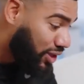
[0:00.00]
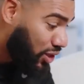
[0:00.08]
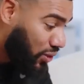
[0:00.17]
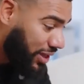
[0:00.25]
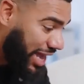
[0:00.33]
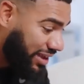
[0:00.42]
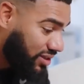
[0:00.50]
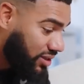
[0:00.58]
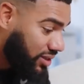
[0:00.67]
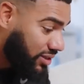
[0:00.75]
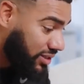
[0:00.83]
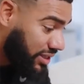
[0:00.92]
Okay,
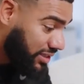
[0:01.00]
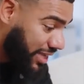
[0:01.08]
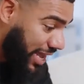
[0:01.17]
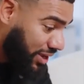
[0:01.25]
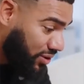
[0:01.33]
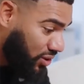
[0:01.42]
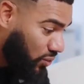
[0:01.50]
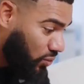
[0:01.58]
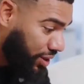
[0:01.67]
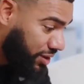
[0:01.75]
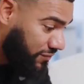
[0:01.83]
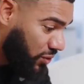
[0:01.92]
today we're
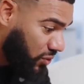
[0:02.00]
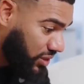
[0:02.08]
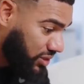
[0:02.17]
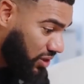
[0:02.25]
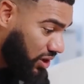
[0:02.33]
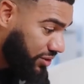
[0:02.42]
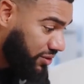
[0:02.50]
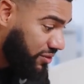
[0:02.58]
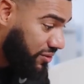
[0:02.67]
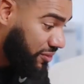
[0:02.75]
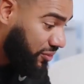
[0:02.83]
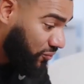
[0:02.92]
going to focus on
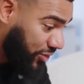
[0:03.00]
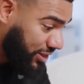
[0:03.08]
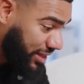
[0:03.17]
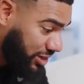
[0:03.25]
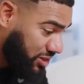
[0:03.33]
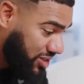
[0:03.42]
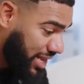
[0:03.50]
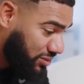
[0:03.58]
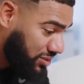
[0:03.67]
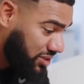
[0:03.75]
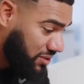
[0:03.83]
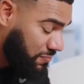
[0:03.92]
3-letter
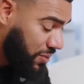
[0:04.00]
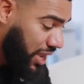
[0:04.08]
sounds.